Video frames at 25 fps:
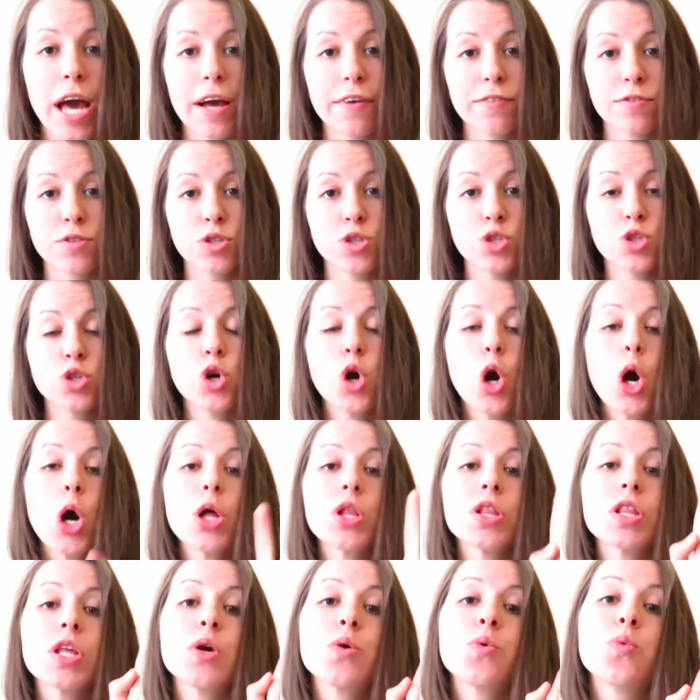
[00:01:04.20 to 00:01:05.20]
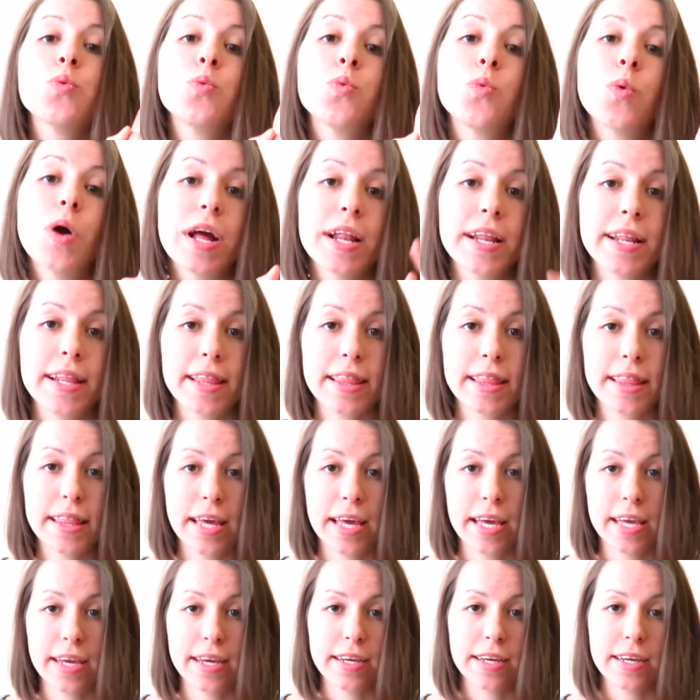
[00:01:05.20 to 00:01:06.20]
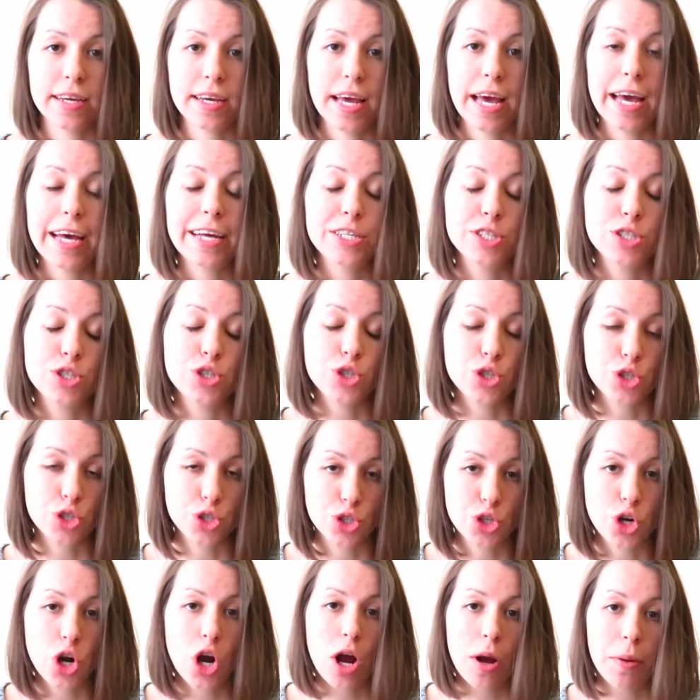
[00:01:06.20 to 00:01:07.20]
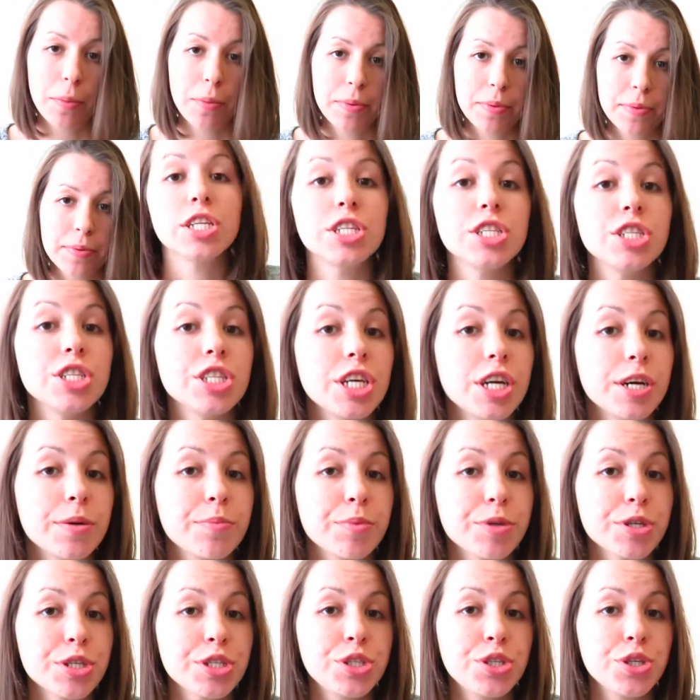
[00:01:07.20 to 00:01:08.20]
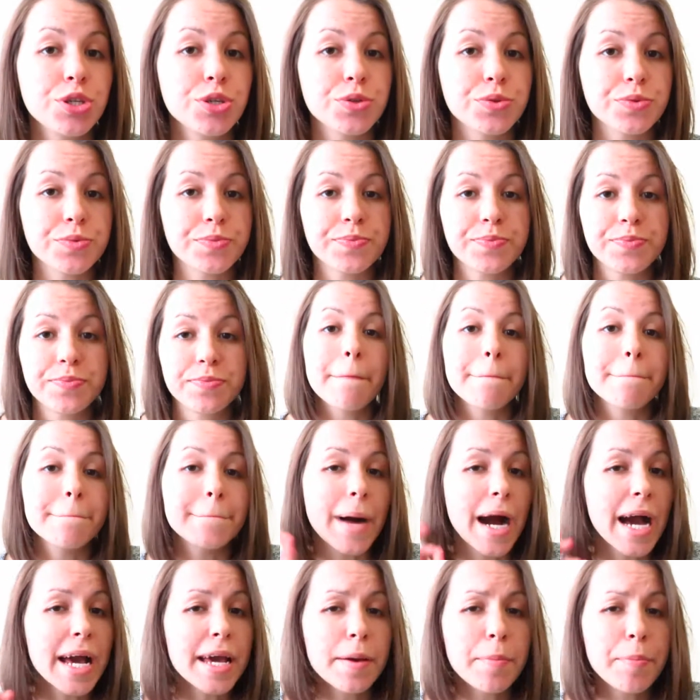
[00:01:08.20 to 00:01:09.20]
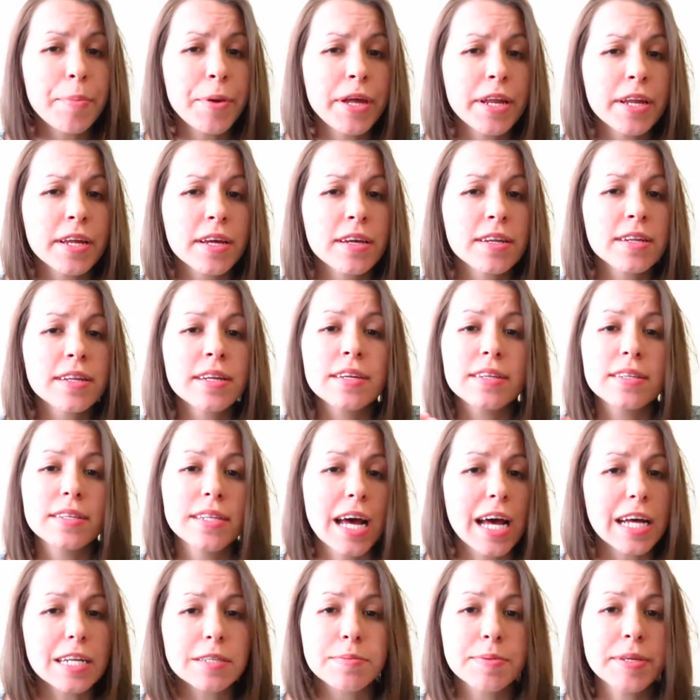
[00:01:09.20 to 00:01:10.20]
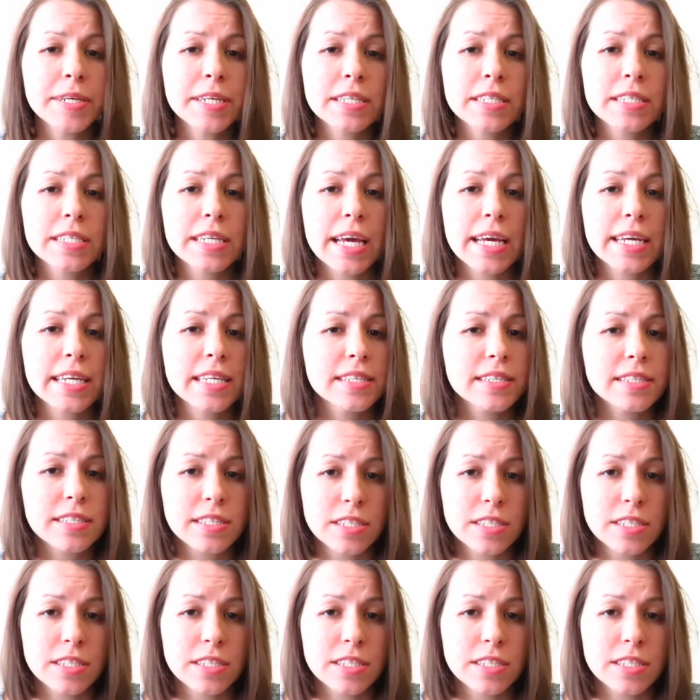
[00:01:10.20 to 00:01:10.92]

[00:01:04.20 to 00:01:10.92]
have to do only one thing at your job. Number two, my opinion not being taken